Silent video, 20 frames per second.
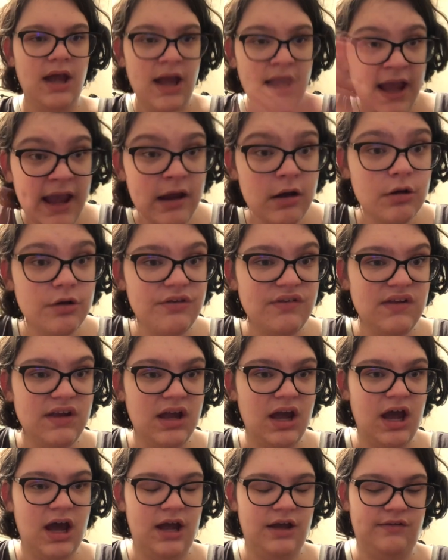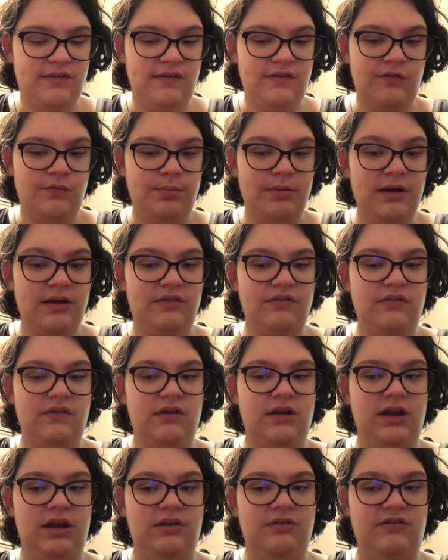Hey girls and guys, it's
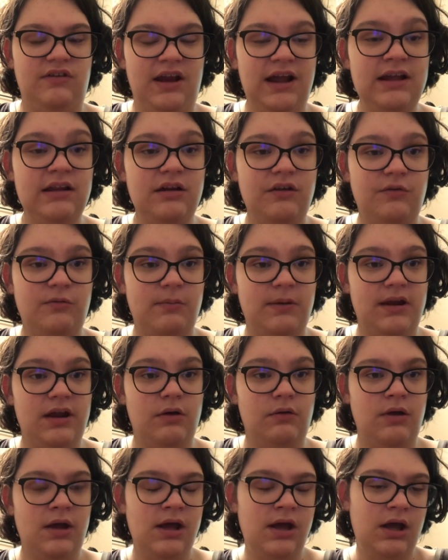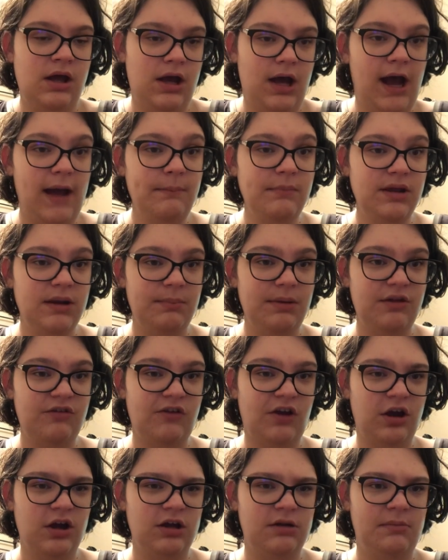Presley, and today in this video, I'm going to be
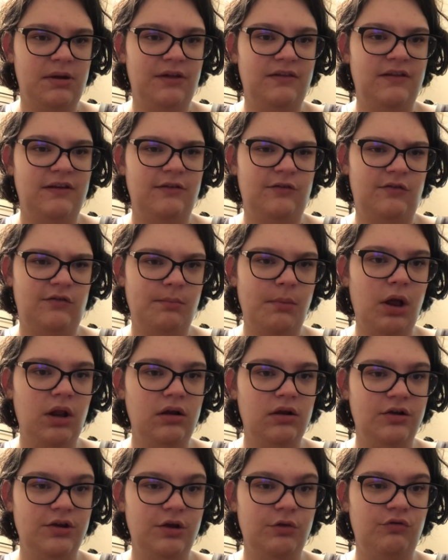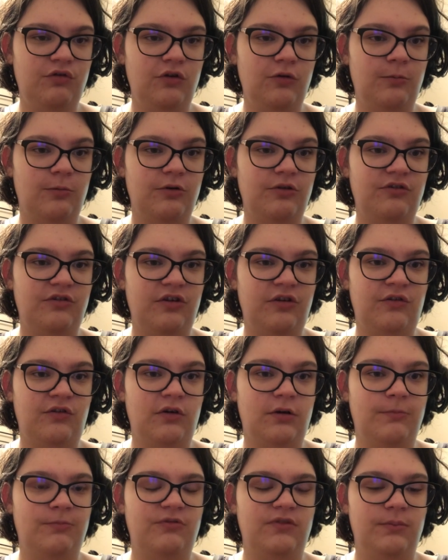talking about that smaller YouTubers
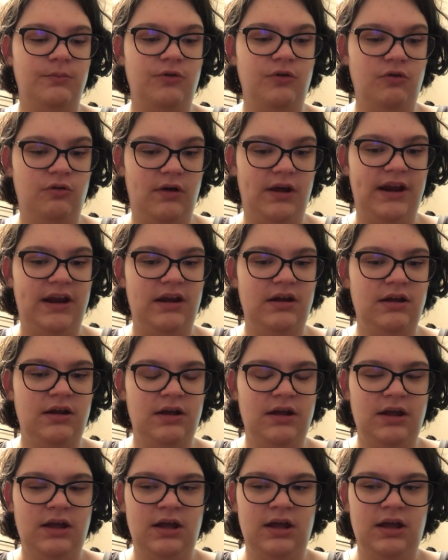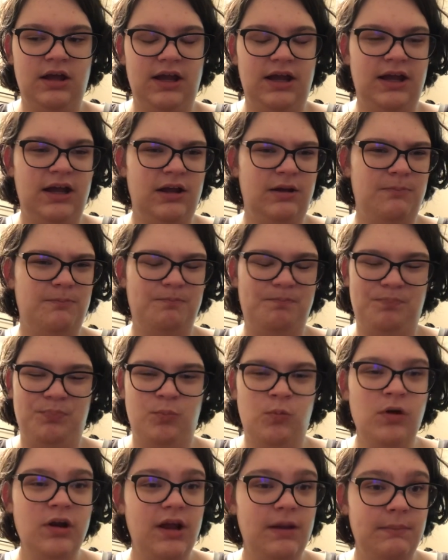deserve some credit. And
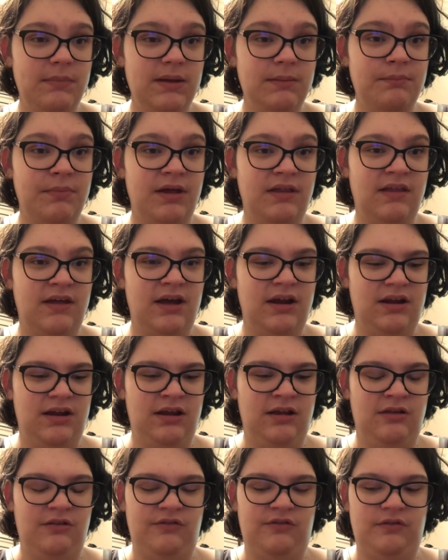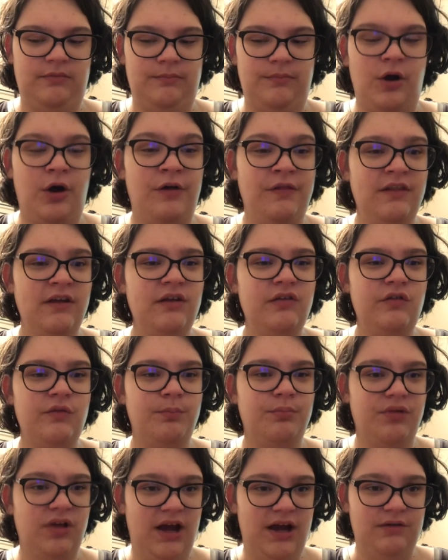what I mean by that is, on this
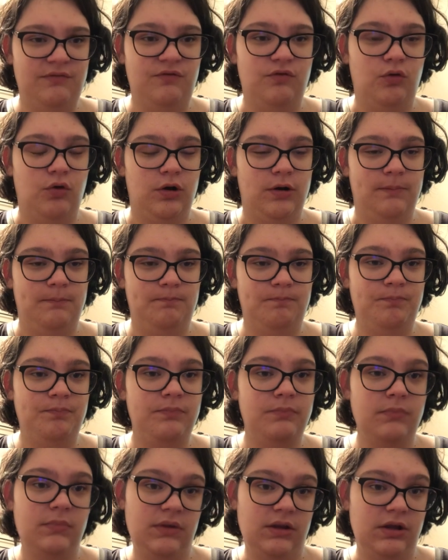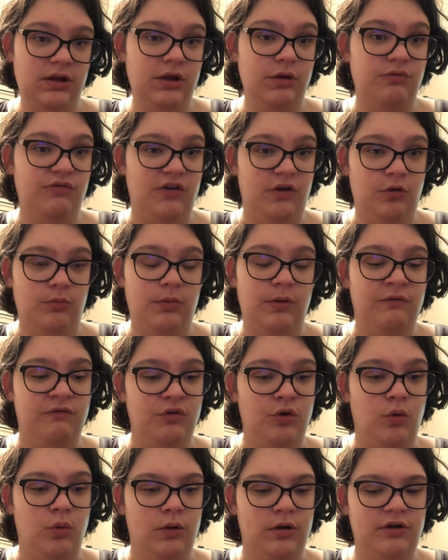platform, YouTube, of
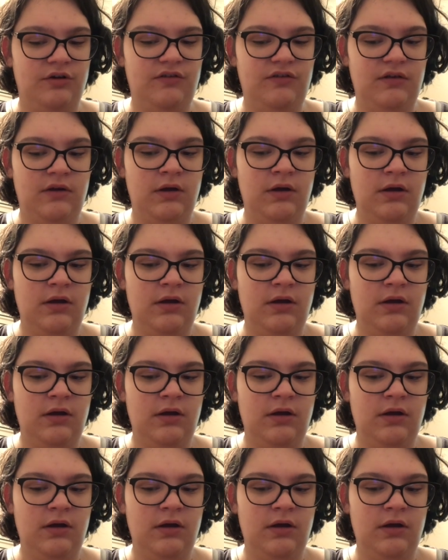course,